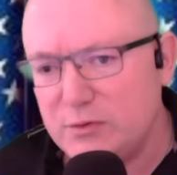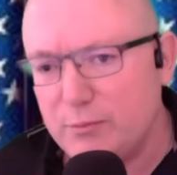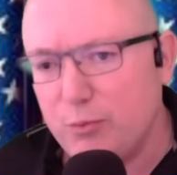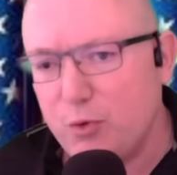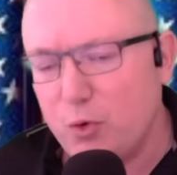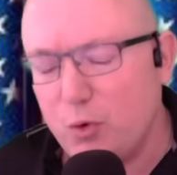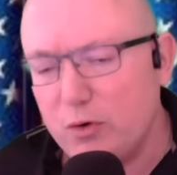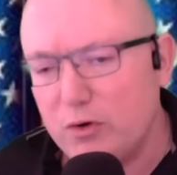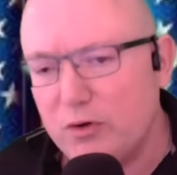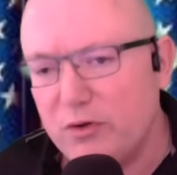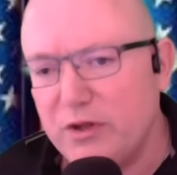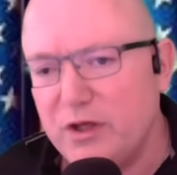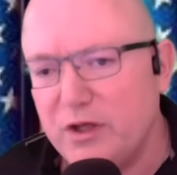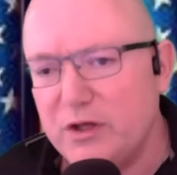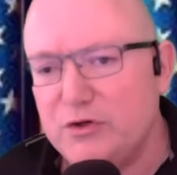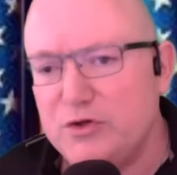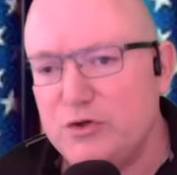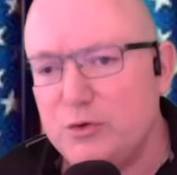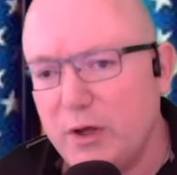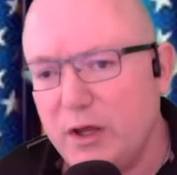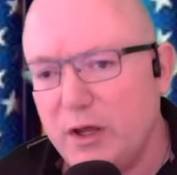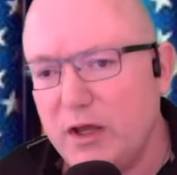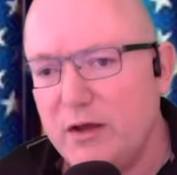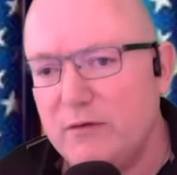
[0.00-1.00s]
important that
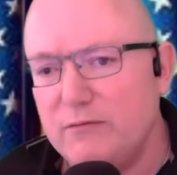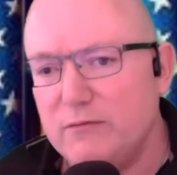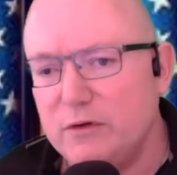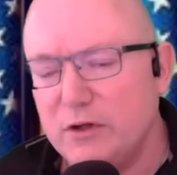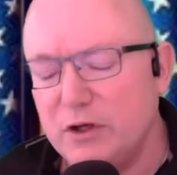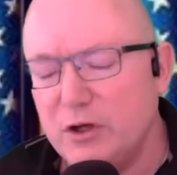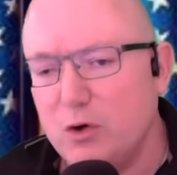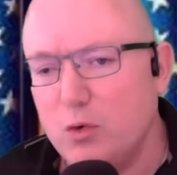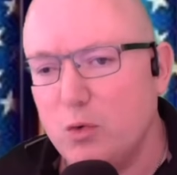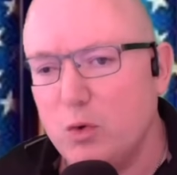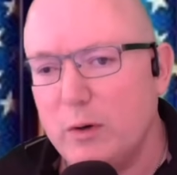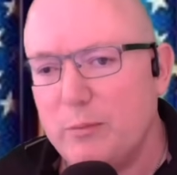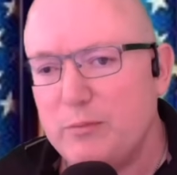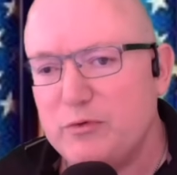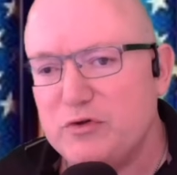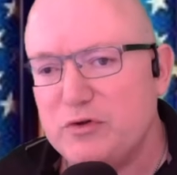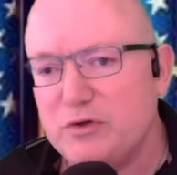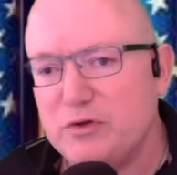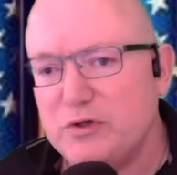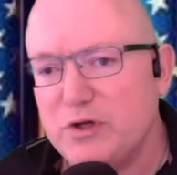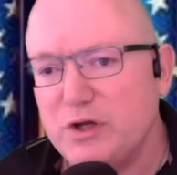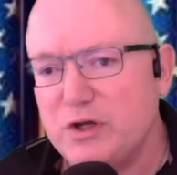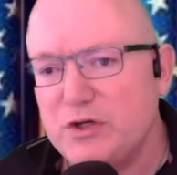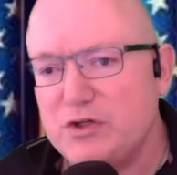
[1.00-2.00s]
you have legal
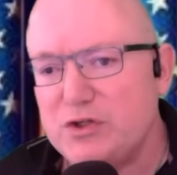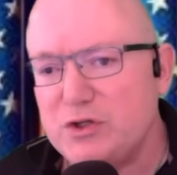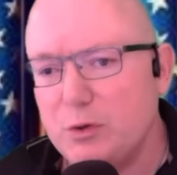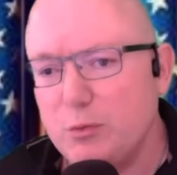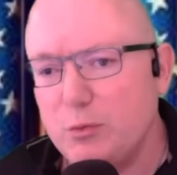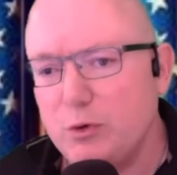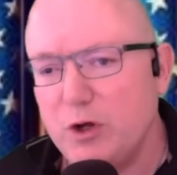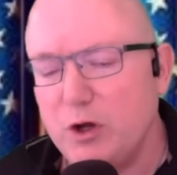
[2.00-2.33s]
representation.